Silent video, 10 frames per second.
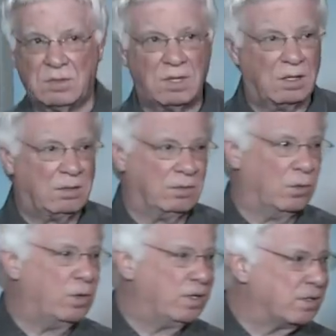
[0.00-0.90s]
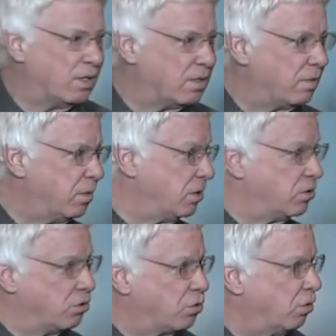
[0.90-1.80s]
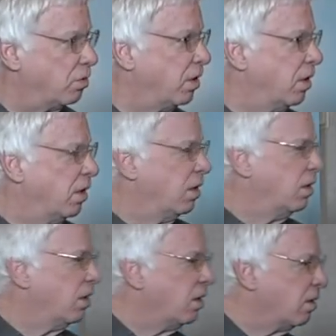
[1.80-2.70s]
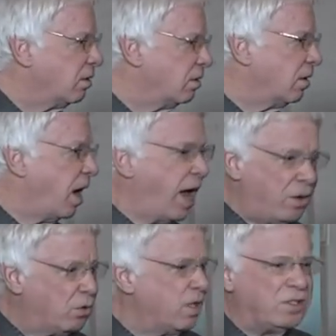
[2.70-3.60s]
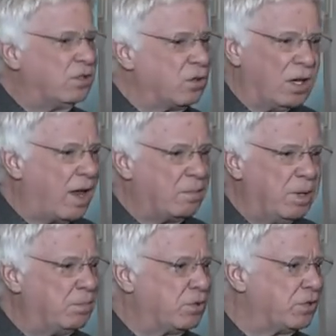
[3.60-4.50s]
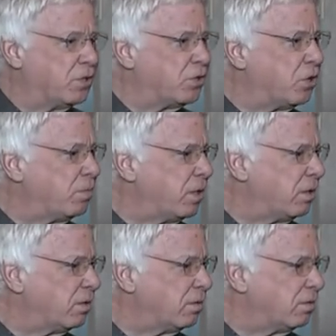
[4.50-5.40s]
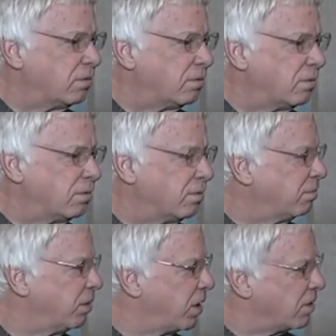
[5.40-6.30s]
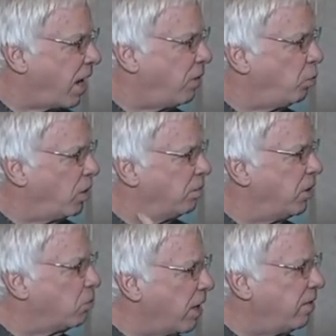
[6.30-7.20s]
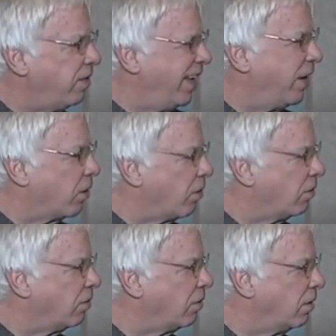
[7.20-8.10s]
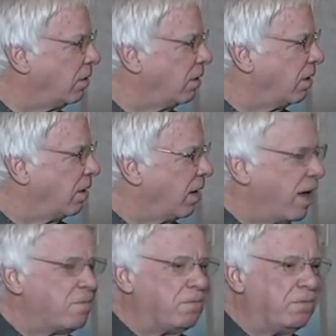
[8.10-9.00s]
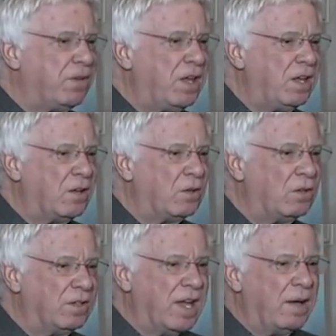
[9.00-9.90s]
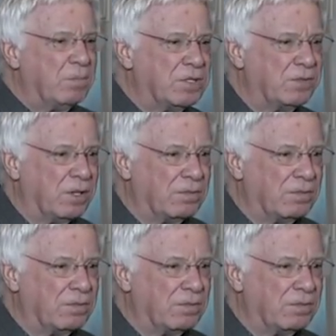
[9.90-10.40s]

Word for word: I don't know what it sounds like, but it's the truth. I don't listen to a lot of people's discernment because I'd want to be right there and feel the atmosphere.